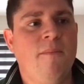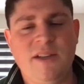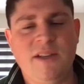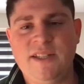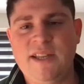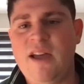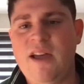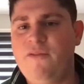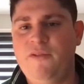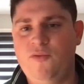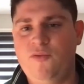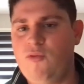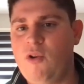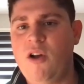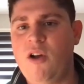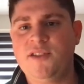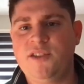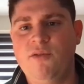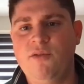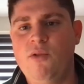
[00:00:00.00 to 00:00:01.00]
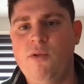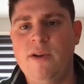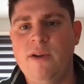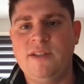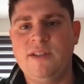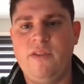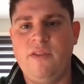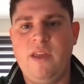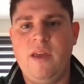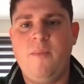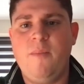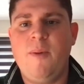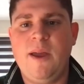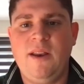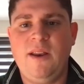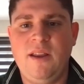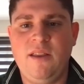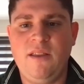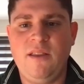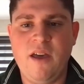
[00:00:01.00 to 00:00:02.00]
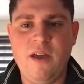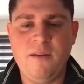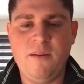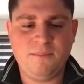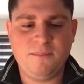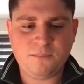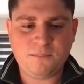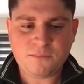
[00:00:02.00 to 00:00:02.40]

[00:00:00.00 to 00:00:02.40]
myself and Ross are always of the opinion that